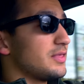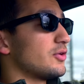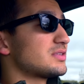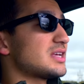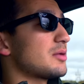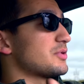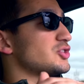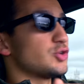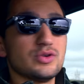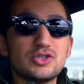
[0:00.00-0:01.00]
The old setup,
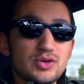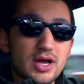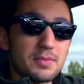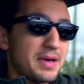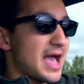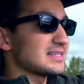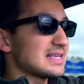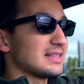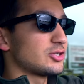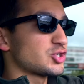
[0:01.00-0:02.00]
as soon as you got it past
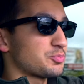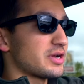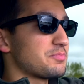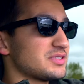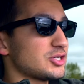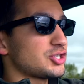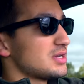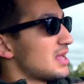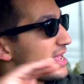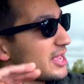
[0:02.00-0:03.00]
that little spring
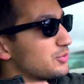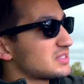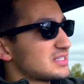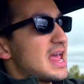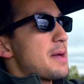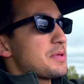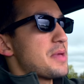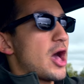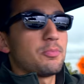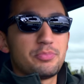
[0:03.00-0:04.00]
position, it would snap and
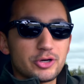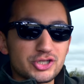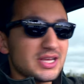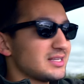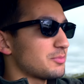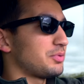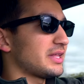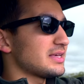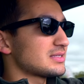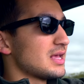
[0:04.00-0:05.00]
help push into
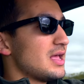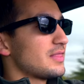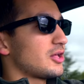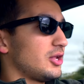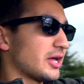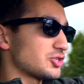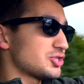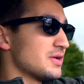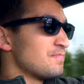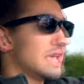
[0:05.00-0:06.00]
place the
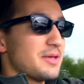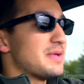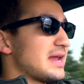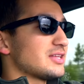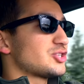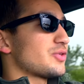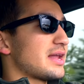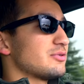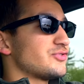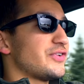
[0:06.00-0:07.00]
clutch. It made it so
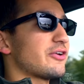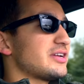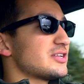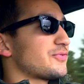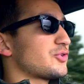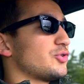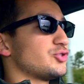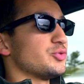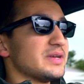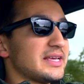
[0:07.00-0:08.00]
that it was very
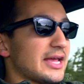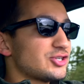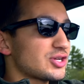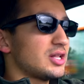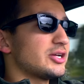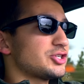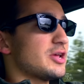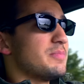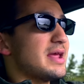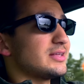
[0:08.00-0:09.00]
difficult to engage the clutch,
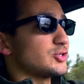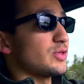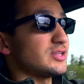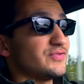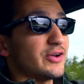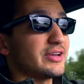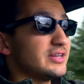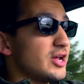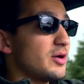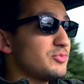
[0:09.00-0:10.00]
it made it so that it's very
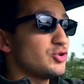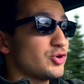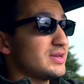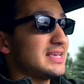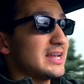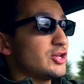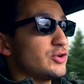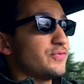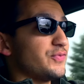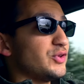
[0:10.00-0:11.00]
numb, you couldn't get a
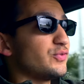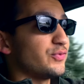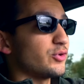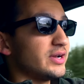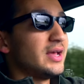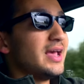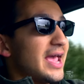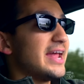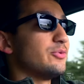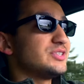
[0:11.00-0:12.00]
good feel for it,
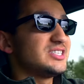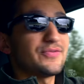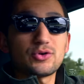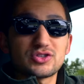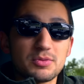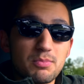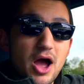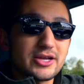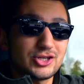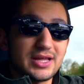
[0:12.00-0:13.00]
and it was difficult to
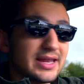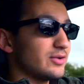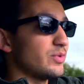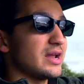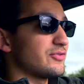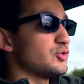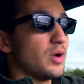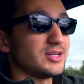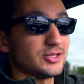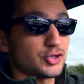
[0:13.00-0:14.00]
modulate it whenever you
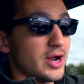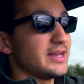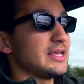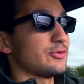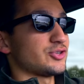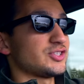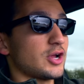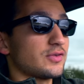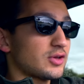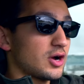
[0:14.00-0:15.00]
wanted to try and either
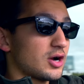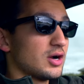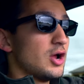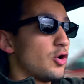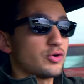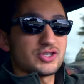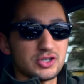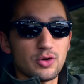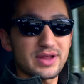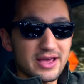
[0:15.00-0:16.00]
start the car or
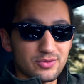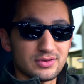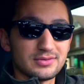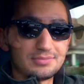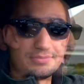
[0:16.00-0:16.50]
slow down.